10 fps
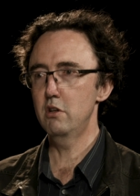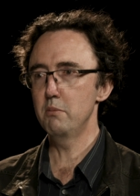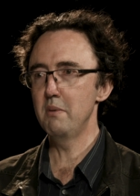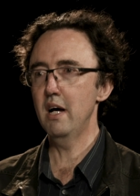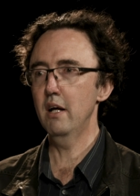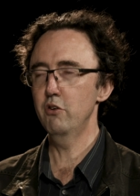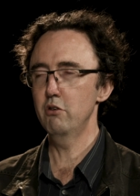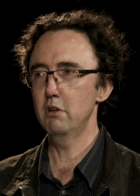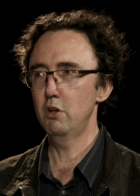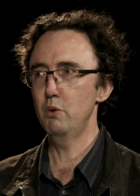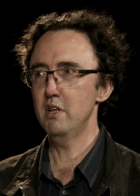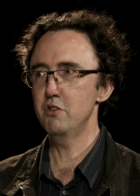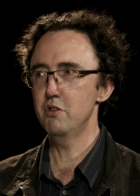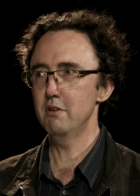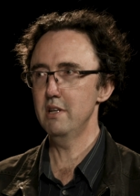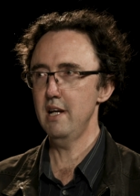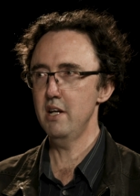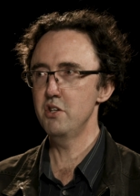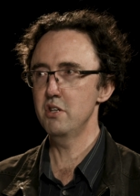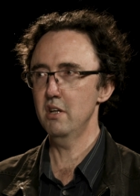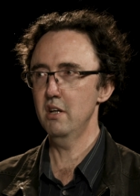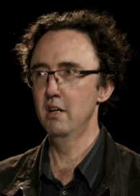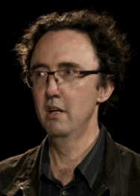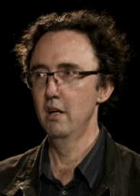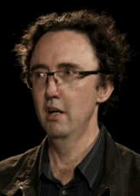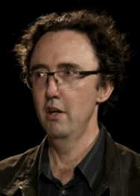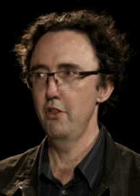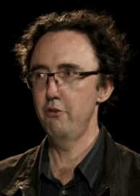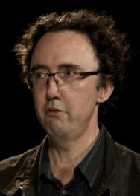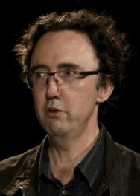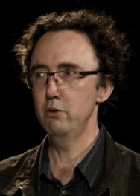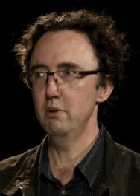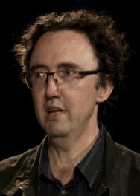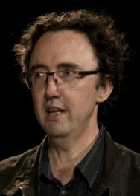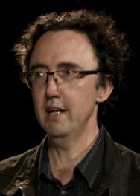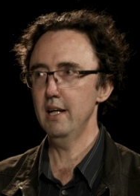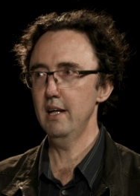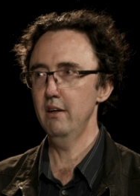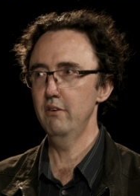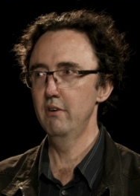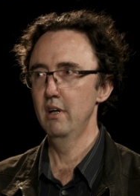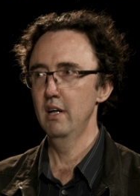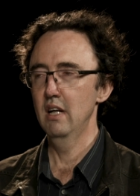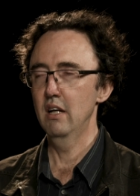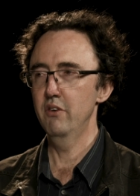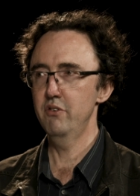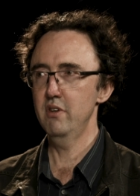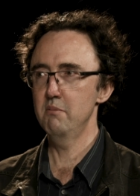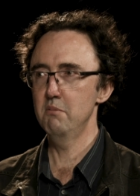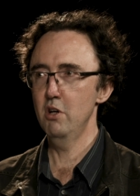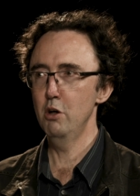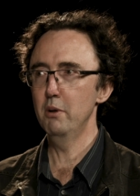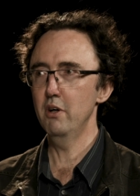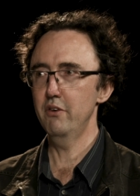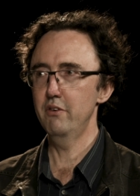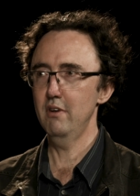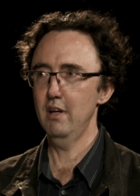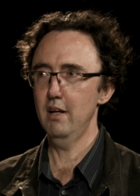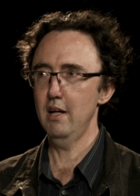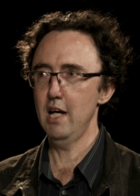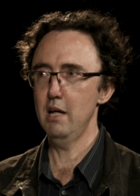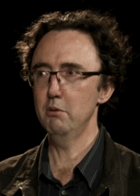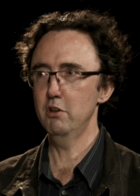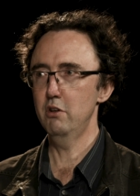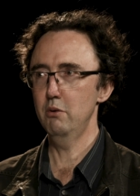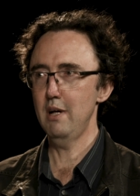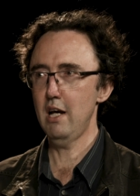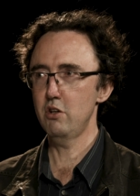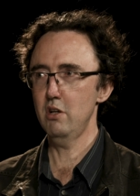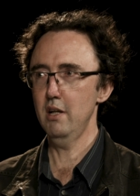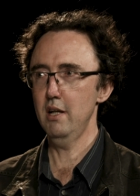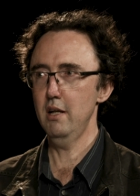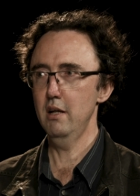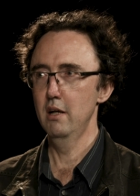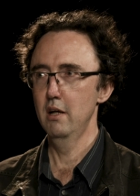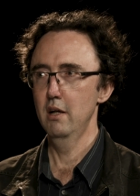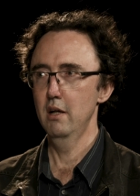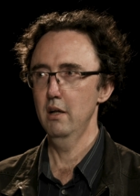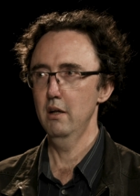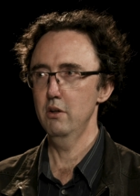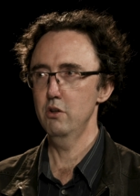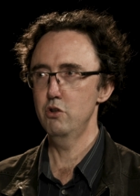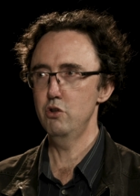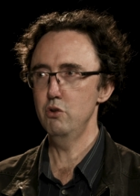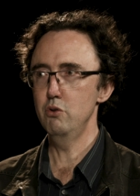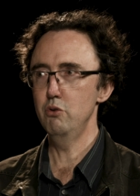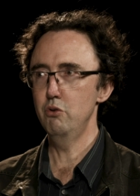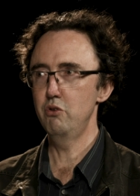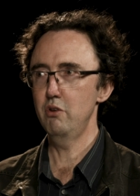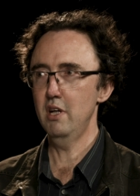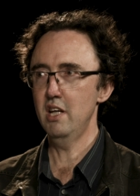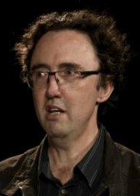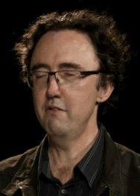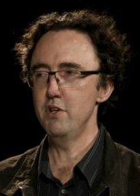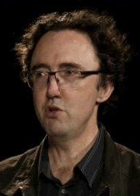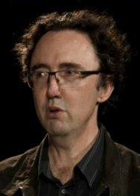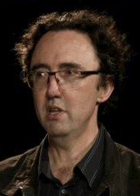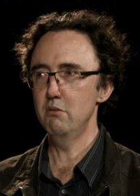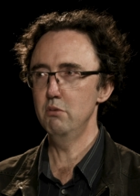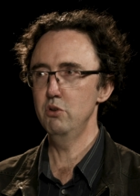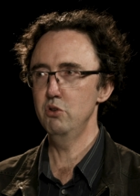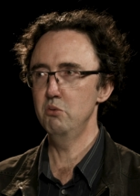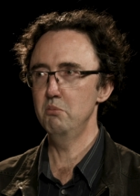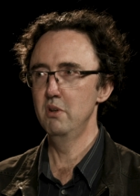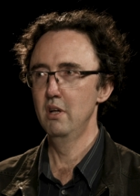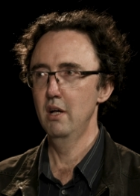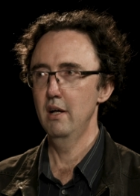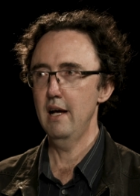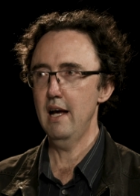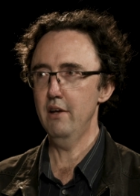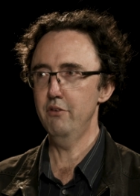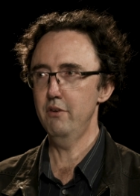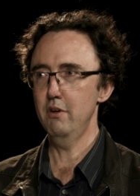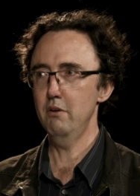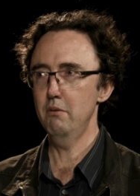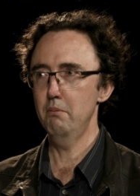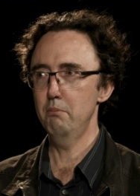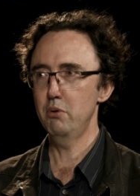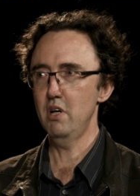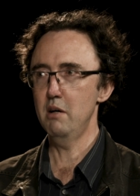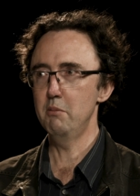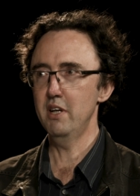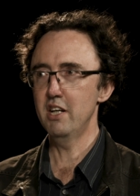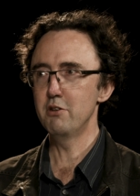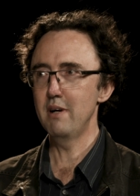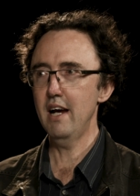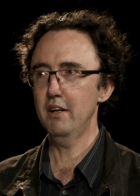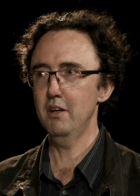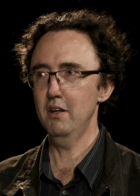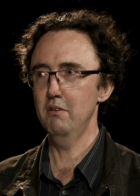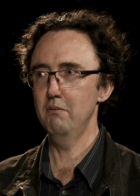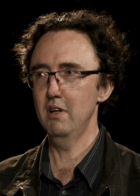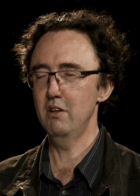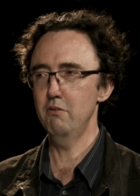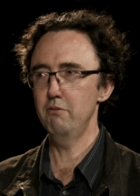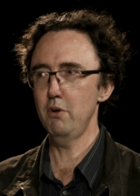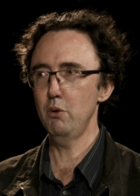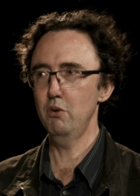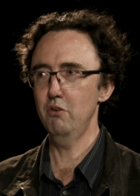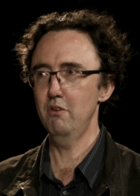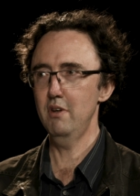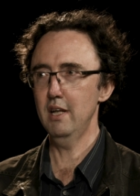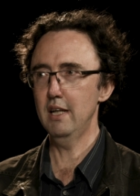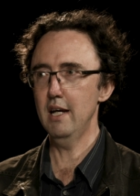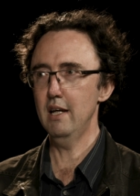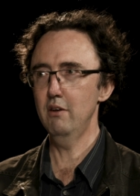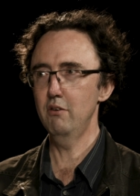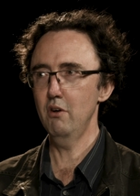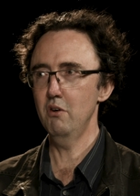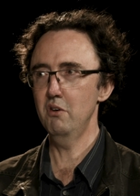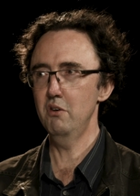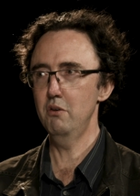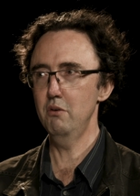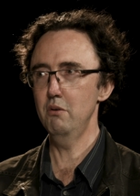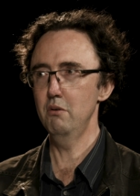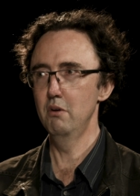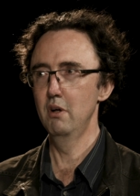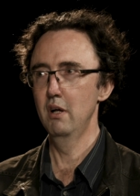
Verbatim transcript: demands or requests your attention through a gaze. And some robots are able to actually choose an individual in the room as the primary interactant and mm. to hmm. focus their gaze onto